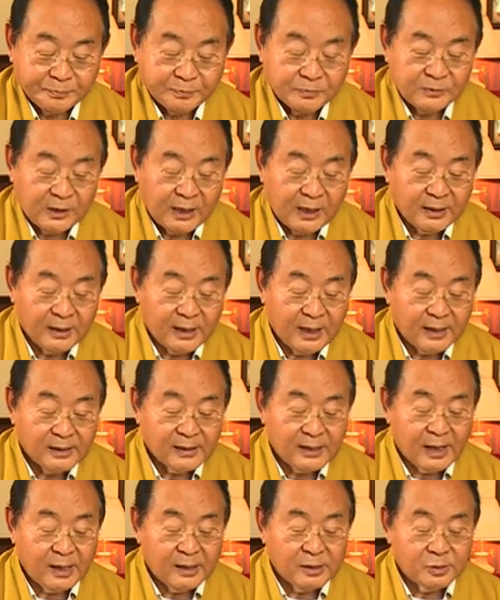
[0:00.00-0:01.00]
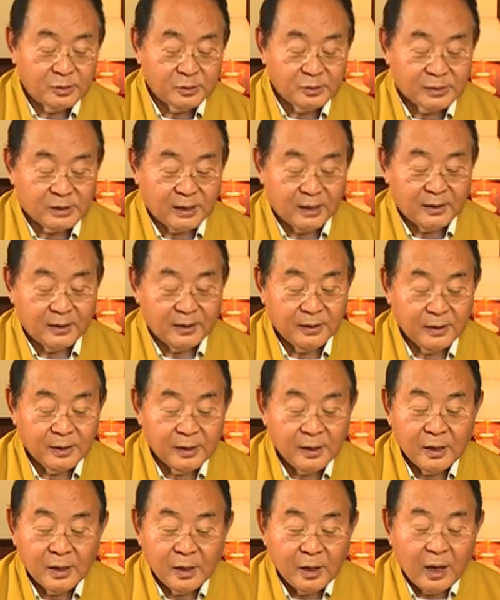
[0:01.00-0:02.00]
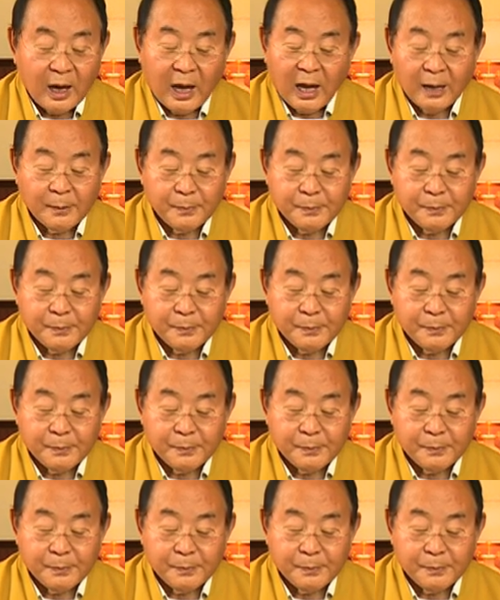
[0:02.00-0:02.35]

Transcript: Then at the end you say, I